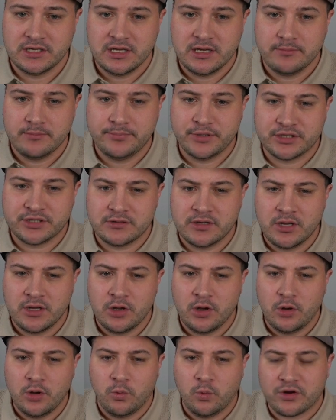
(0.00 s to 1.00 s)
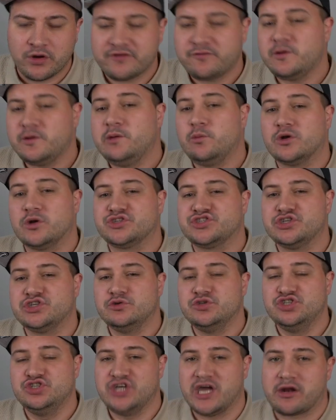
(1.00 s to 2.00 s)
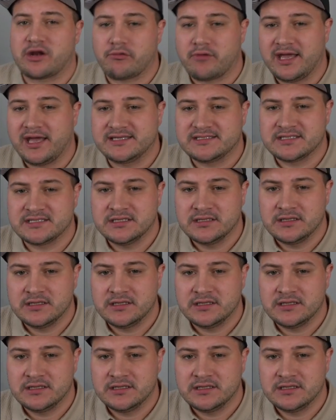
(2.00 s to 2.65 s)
But what if we want to generate